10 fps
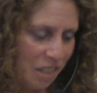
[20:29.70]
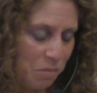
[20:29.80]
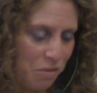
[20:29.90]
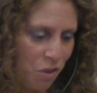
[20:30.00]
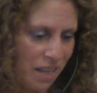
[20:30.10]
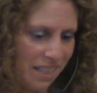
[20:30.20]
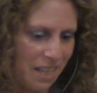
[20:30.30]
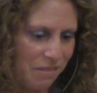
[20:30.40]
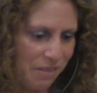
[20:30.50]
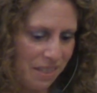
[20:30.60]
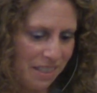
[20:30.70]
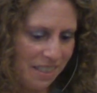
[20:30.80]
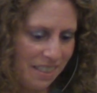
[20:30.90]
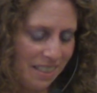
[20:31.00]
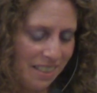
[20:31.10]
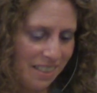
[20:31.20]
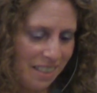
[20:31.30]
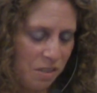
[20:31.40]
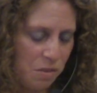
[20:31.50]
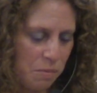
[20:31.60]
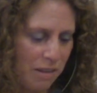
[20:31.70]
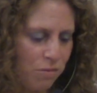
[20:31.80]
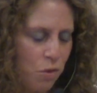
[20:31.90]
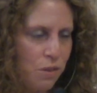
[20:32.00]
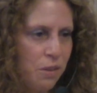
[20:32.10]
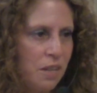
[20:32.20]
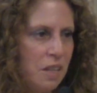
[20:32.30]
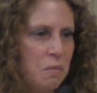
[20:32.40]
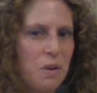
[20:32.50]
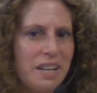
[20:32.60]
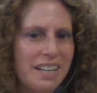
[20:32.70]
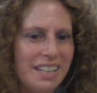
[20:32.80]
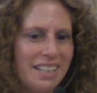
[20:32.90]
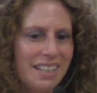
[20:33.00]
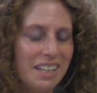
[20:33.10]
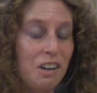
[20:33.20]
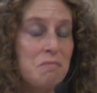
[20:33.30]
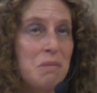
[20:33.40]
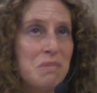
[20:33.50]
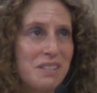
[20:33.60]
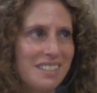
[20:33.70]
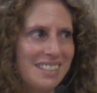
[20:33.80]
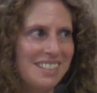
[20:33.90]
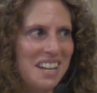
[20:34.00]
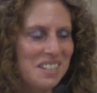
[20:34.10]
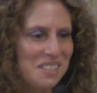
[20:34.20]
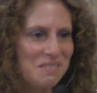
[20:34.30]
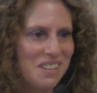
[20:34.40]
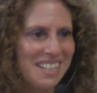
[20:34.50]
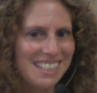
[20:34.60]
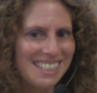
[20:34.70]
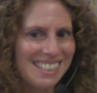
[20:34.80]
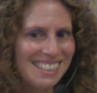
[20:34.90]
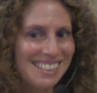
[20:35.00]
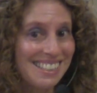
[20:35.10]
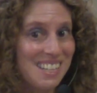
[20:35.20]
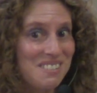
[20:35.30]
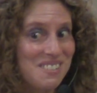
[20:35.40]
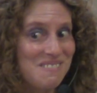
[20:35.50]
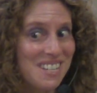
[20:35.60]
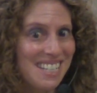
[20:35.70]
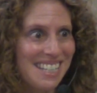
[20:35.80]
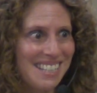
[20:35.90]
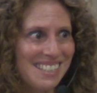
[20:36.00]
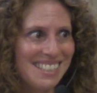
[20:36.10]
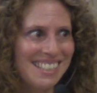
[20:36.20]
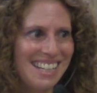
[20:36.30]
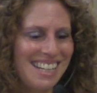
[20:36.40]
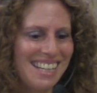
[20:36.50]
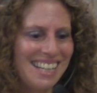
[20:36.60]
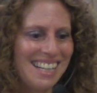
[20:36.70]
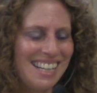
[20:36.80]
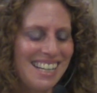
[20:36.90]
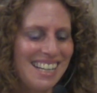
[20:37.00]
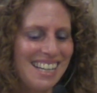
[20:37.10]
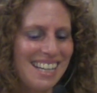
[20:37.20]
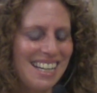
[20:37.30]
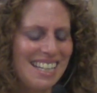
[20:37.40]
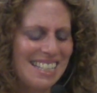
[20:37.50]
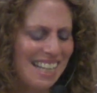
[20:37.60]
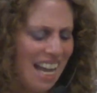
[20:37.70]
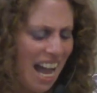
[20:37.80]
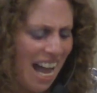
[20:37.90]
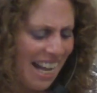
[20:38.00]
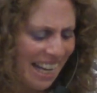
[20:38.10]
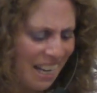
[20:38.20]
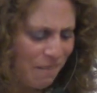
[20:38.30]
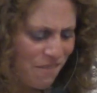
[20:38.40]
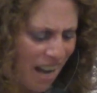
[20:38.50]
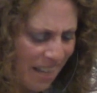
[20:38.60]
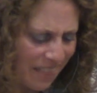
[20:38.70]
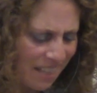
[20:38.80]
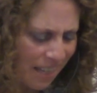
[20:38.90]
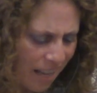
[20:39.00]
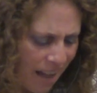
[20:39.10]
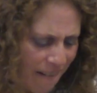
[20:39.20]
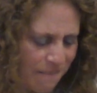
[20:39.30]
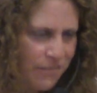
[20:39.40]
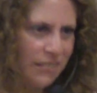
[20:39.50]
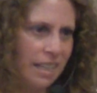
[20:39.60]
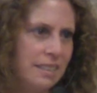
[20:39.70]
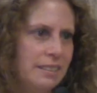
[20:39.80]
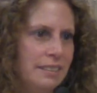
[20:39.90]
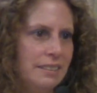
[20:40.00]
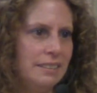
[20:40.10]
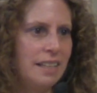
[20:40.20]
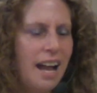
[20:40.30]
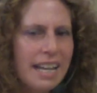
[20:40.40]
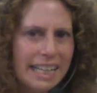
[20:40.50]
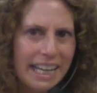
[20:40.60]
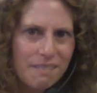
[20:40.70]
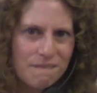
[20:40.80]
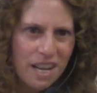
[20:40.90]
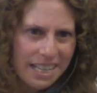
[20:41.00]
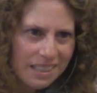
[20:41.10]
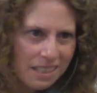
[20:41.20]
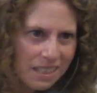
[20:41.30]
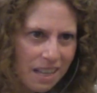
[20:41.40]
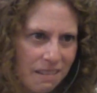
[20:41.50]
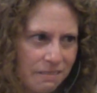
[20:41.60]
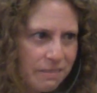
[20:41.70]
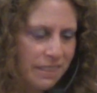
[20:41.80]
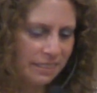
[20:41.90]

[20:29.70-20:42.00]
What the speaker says: before I left, it was about 4:30 in the morning, and I remembered to text a friend. That was a friend here. I said, I can't find the love. I can't find the love.